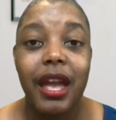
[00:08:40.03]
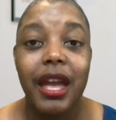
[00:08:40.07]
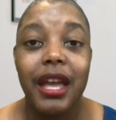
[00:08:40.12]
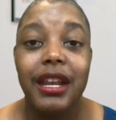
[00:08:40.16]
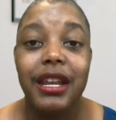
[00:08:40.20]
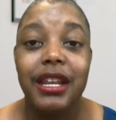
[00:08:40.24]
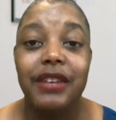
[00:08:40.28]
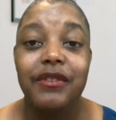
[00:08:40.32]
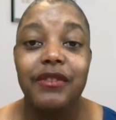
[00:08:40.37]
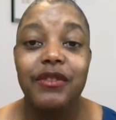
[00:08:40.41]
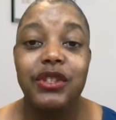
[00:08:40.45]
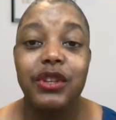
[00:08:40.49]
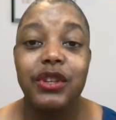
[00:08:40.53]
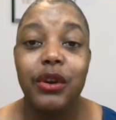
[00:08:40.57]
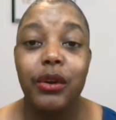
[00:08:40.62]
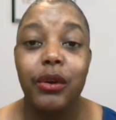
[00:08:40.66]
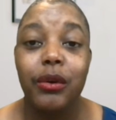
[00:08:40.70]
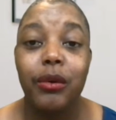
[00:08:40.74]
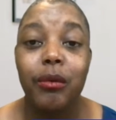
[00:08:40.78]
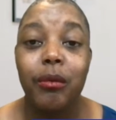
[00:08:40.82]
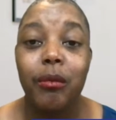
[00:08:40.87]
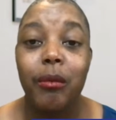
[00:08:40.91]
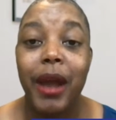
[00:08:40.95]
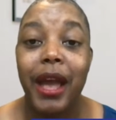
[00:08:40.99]
and if
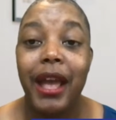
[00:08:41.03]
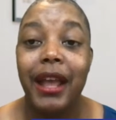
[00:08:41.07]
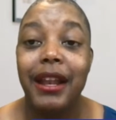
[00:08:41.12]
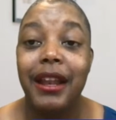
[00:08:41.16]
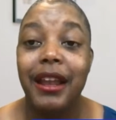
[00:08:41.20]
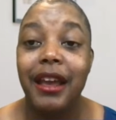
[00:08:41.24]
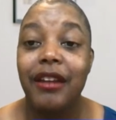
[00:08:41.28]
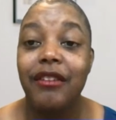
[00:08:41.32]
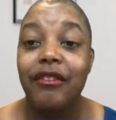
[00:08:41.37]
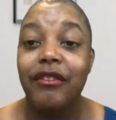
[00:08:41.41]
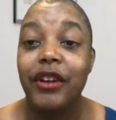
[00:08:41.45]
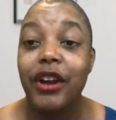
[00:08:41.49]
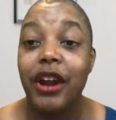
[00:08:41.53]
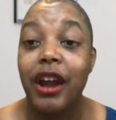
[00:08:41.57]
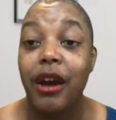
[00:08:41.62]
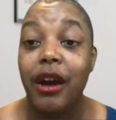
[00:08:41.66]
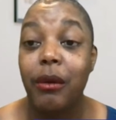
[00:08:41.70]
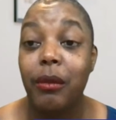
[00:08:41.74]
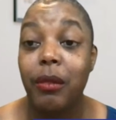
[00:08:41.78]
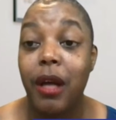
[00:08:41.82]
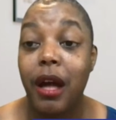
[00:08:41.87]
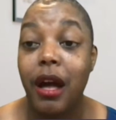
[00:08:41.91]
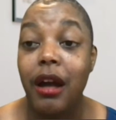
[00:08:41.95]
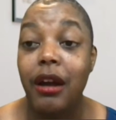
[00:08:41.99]
so, when and for how
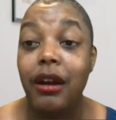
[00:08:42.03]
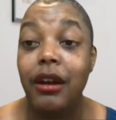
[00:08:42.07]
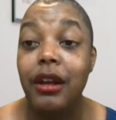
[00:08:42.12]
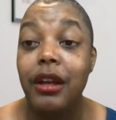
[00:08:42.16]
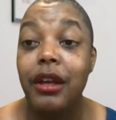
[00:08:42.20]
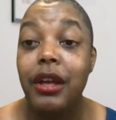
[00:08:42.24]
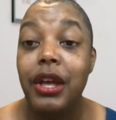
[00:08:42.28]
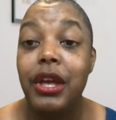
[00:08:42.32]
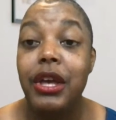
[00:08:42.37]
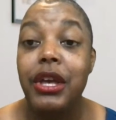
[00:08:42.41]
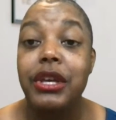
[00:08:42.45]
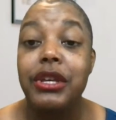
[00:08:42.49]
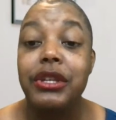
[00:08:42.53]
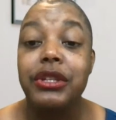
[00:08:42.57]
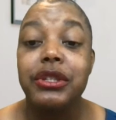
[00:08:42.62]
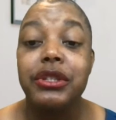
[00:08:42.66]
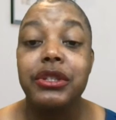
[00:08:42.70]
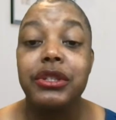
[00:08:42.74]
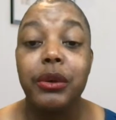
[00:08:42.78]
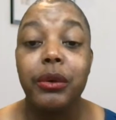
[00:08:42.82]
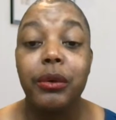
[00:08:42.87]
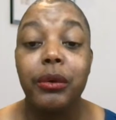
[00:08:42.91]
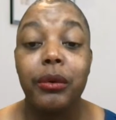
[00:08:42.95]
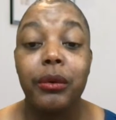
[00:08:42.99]
long.
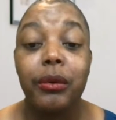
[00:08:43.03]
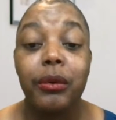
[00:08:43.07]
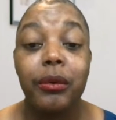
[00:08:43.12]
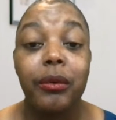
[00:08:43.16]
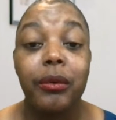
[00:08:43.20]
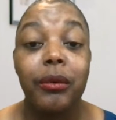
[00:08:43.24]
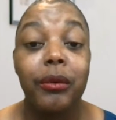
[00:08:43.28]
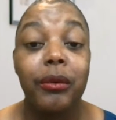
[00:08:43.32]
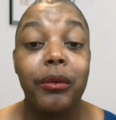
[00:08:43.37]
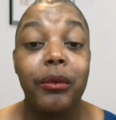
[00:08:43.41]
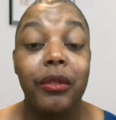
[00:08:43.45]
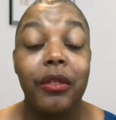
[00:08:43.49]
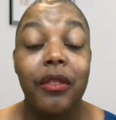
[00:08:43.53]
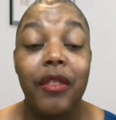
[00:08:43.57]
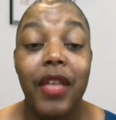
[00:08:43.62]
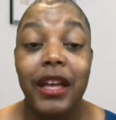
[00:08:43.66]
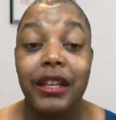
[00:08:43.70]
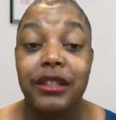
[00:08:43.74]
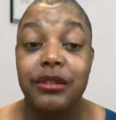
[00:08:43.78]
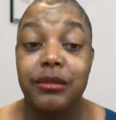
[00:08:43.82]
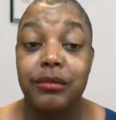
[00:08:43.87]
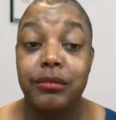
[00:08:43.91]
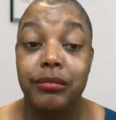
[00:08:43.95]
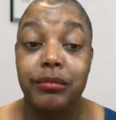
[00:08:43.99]
So
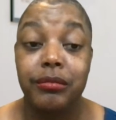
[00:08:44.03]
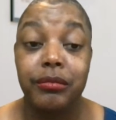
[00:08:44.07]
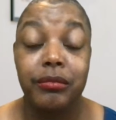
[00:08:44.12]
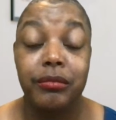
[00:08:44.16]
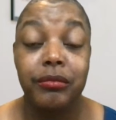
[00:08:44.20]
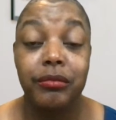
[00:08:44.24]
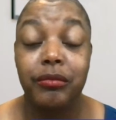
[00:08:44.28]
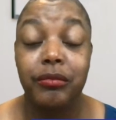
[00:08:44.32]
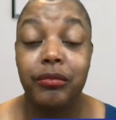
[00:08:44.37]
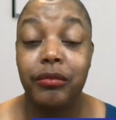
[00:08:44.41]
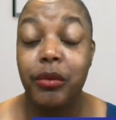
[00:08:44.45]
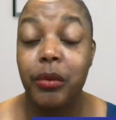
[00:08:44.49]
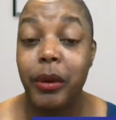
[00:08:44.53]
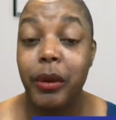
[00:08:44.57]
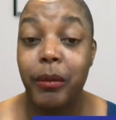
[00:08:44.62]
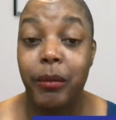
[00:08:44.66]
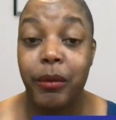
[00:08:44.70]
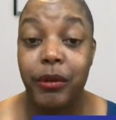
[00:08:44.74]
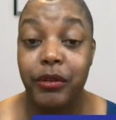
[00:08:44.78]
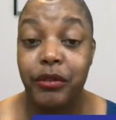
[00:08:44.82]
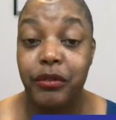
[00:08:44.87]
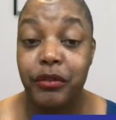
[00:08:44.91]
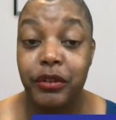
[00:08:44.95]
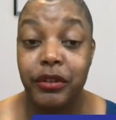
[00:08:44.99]
that's quite
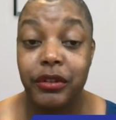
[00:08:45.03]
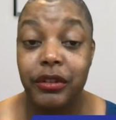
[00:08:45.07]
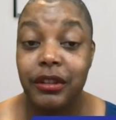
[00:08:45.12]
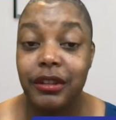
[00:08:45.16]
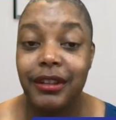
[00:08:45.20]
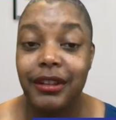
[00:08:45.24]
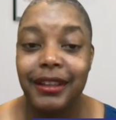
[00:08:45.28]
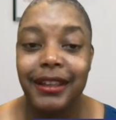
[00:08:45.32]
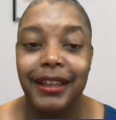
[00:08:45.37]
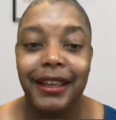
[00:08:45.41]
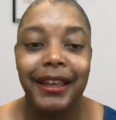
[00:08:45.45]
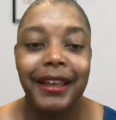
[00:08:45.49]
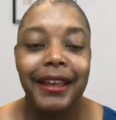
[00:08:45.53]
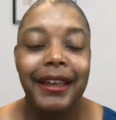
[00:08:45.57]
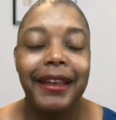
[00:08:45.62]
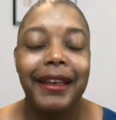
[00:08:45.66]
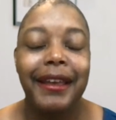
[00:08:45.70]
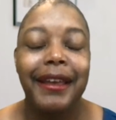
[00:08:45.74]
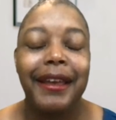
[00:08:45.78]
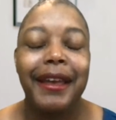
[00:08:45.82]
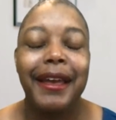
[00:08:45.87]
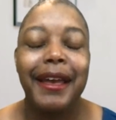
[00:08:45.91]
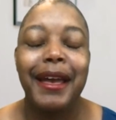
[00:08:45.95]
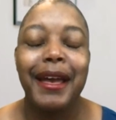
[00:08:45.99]
wonderful.
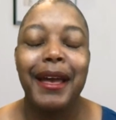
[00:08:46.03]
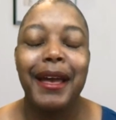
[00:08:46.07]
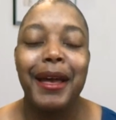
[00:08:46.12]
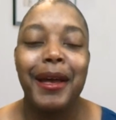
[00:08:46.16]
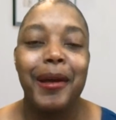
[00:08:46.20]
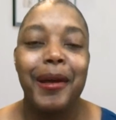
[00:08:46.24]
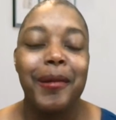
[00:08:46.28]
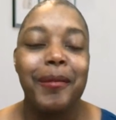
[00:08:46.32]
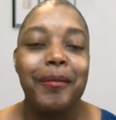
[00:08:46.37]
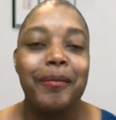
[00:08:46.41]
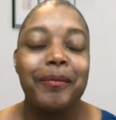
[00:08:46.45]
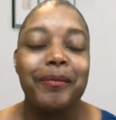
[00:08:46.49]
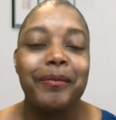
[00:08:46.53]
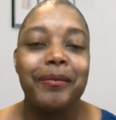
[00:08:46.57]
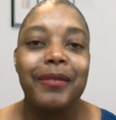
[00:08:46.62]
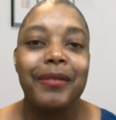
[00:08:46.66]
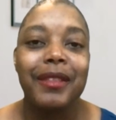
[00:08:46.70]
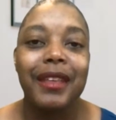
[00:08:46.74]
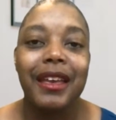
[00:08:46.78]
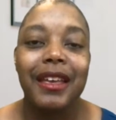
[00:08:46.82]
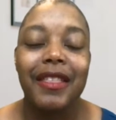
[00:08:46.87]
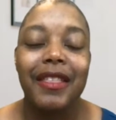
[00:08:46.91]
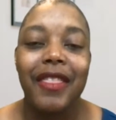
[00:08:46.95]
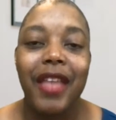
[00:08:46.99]
And
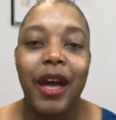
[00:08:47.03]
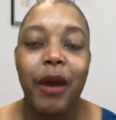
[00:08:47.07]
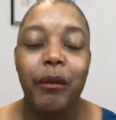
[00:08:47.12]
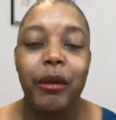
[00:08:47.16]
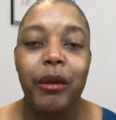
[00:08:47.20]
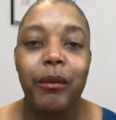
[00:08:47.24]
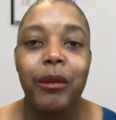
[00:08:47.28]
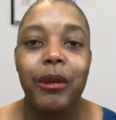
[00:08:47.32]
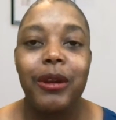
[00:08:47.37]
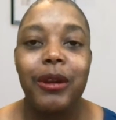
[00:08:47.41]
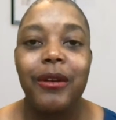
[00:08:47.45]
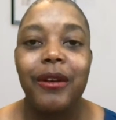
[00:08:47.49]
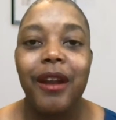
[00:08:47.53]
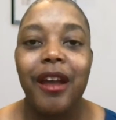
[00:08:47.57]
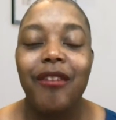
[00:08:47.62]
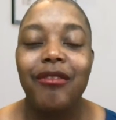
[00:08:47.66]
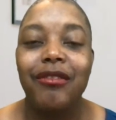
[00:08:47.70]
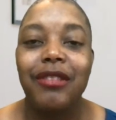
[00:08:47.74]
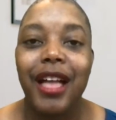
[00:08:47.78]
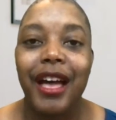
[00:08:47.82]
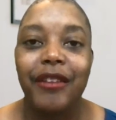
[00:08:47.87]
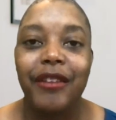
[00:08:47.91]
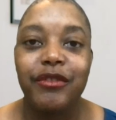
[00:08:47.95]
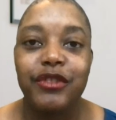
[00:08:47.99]
that way we don't
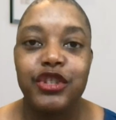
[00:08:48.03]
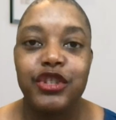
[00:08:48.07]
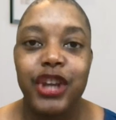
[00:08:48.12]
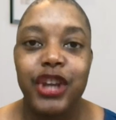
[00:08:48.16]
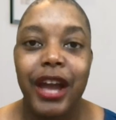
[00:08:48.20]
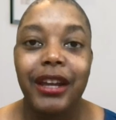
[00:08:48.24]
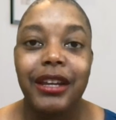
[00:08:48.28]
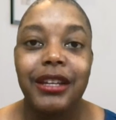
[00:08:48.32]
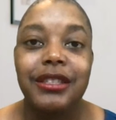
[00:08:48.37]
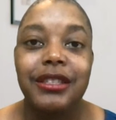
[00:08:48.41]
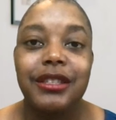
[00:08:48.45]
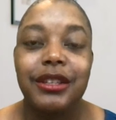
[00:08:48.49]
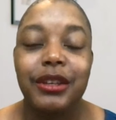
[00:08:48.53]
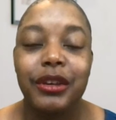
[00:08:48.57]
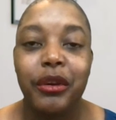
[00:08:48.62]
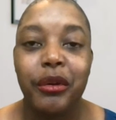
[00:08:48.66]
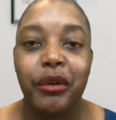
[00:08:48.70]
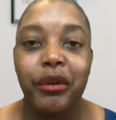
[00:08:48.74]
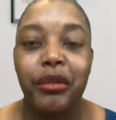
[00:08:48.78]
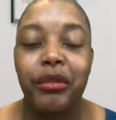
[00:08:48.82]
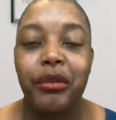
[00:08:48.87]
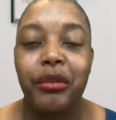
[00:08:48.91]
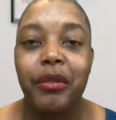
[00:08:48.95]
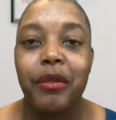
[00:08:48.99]
have live checks
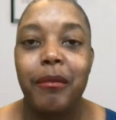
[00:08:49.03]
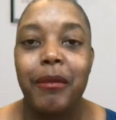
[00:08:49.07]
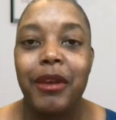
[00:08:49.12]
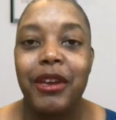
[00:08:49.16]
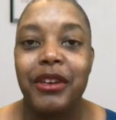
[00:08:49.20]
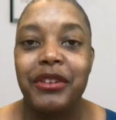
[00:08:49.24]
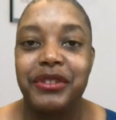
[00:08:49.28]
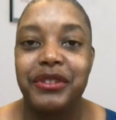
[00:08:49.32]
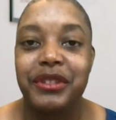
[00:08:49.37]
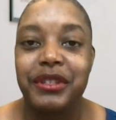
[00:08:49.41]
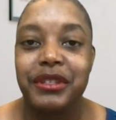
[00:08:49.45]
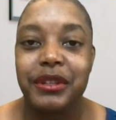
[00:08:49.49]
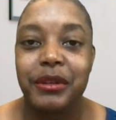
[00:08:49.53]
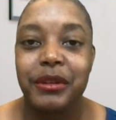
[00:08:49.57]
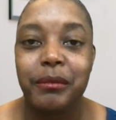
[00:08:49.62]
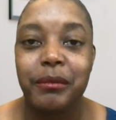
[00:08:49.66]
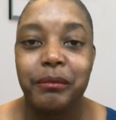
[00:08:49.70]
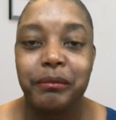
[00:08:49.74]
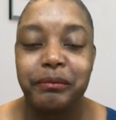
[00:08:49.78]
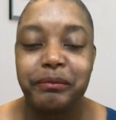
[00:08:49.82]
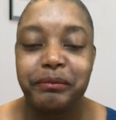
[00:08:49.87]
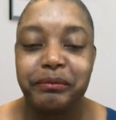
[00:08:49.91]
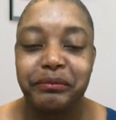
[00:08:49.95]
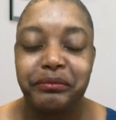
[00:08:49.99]
going through the mail system.